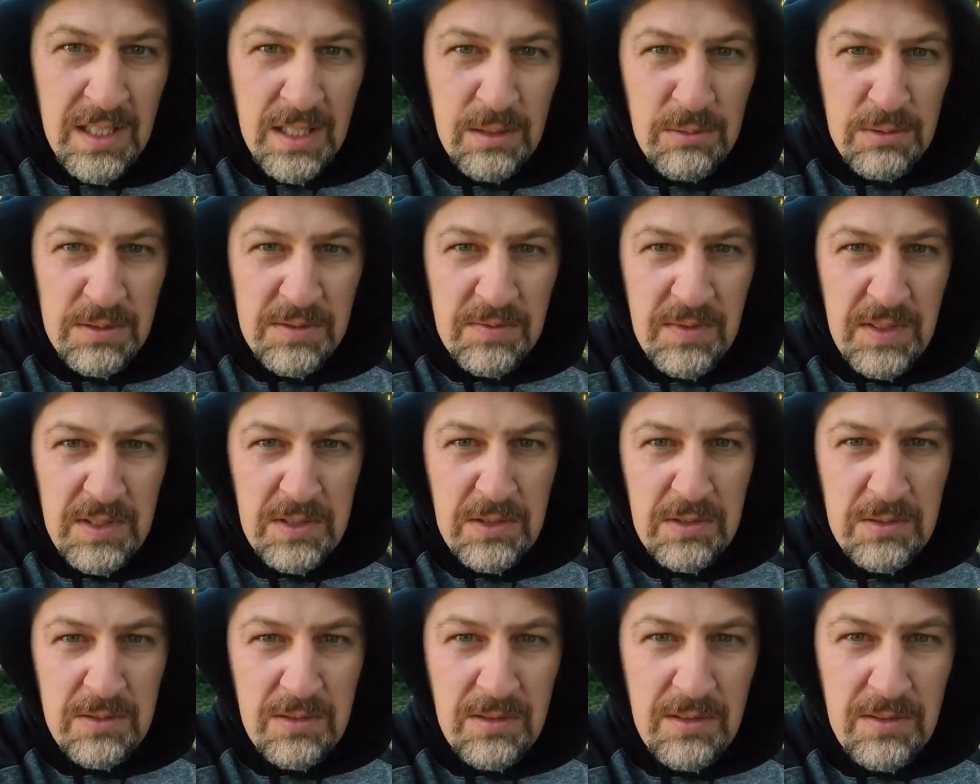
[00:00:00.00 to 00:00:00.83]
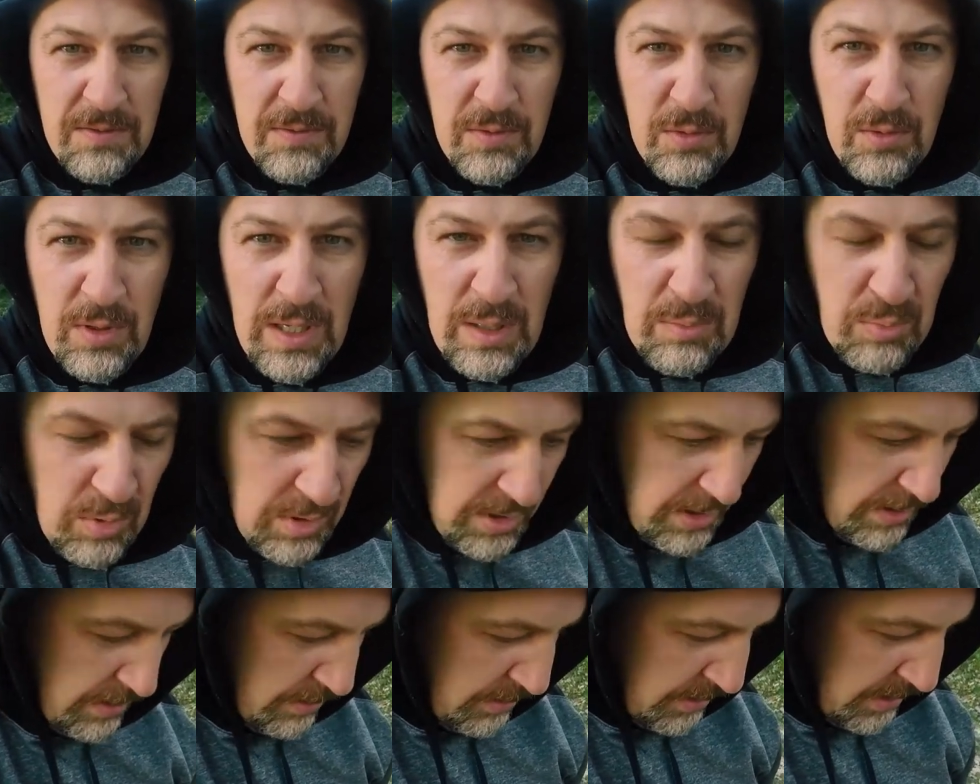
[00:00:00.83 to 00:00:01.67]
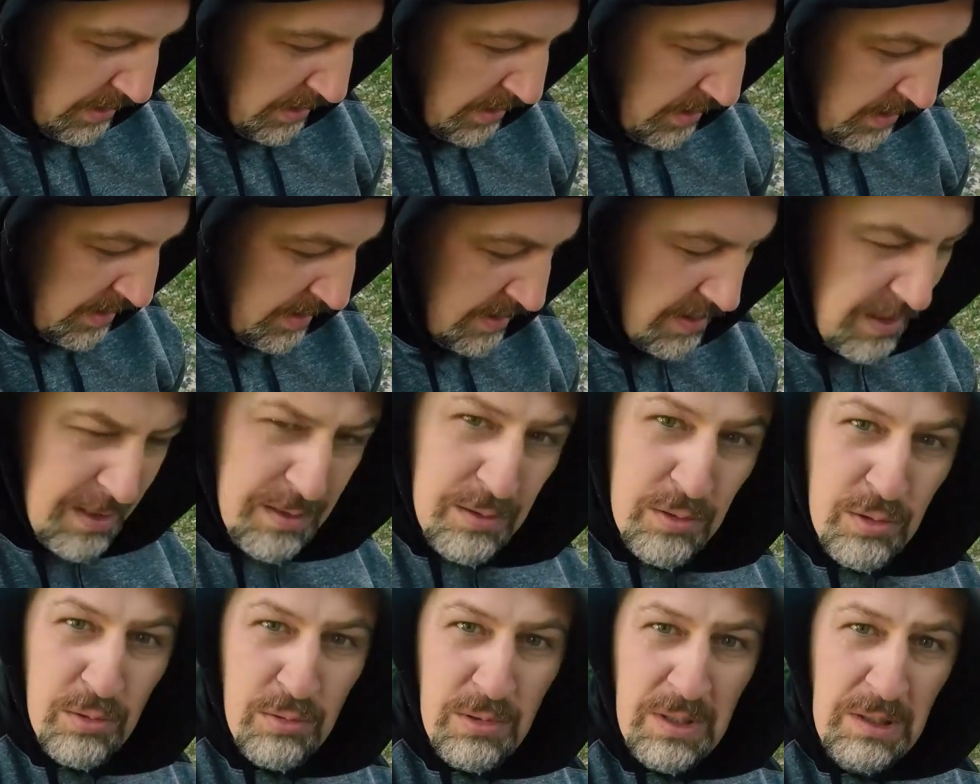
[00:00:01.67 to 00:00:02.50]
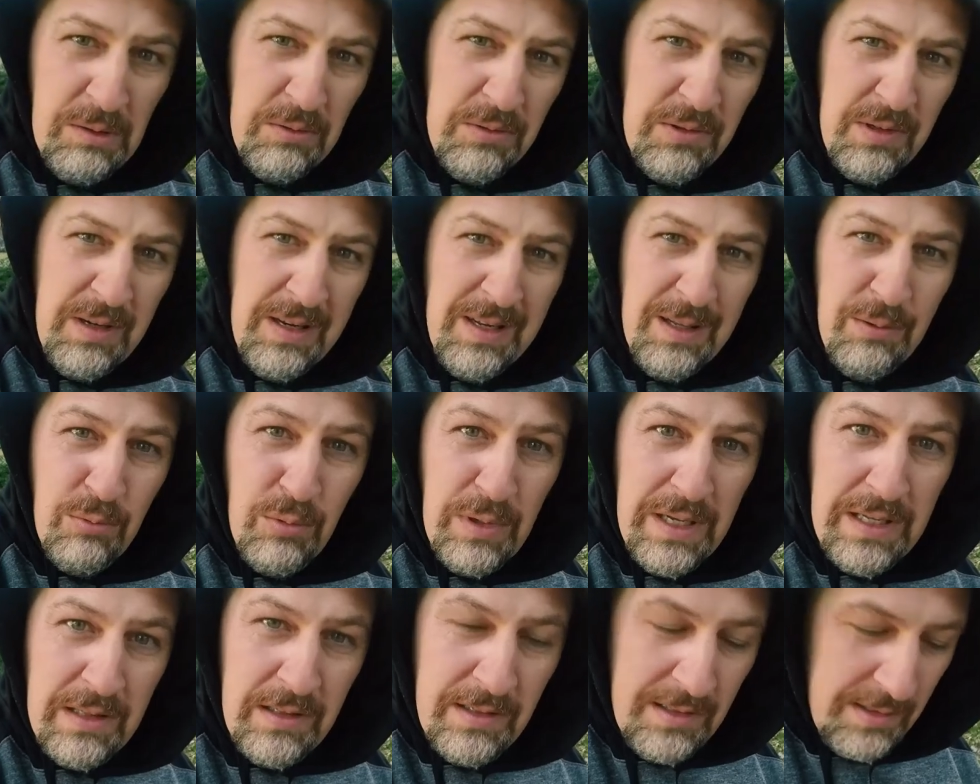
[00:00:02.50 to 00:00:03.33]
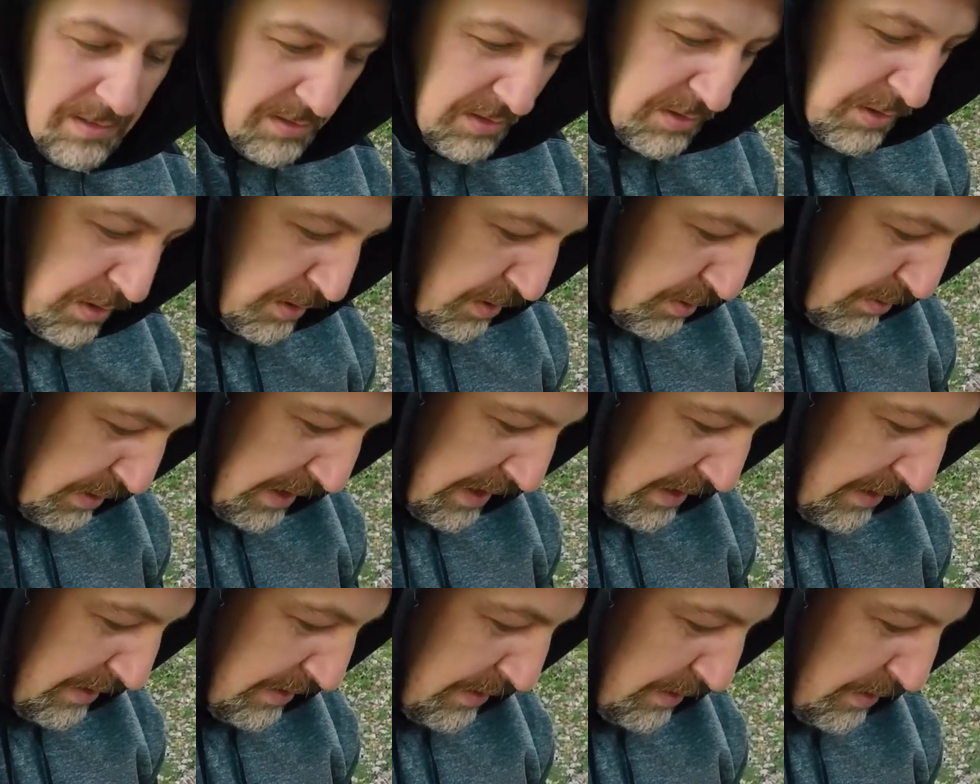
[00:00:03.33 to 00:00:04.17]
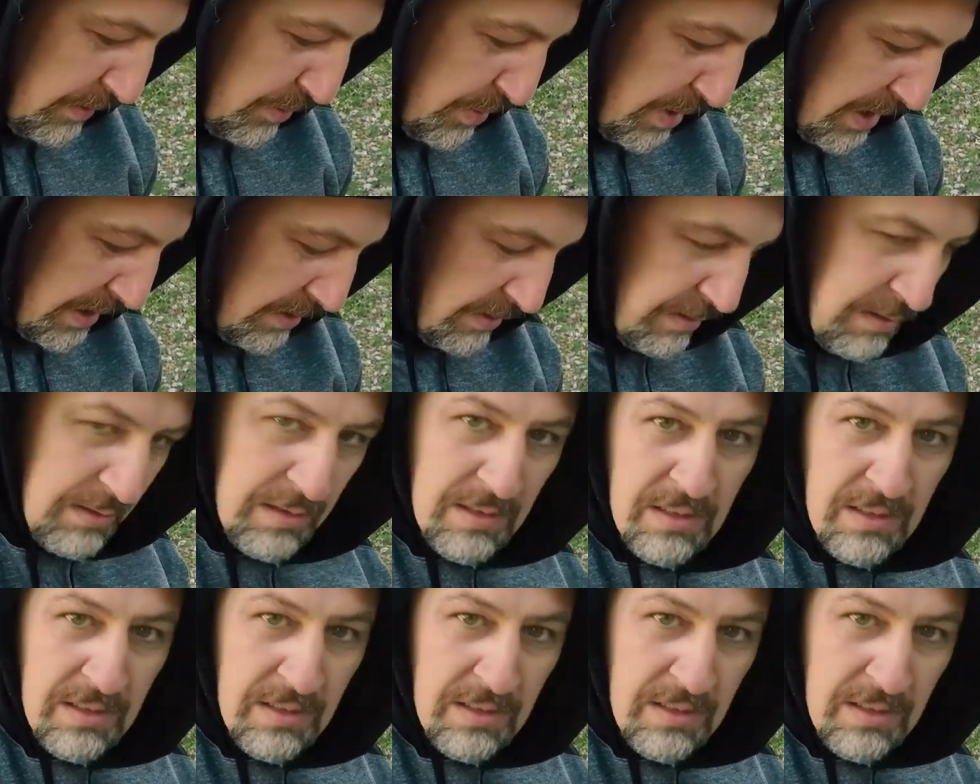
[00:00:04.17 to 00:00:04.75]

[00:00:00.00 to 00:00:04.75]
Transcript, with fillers: He was featured in a few episodes. He's still doing really well. He's growing a little bit.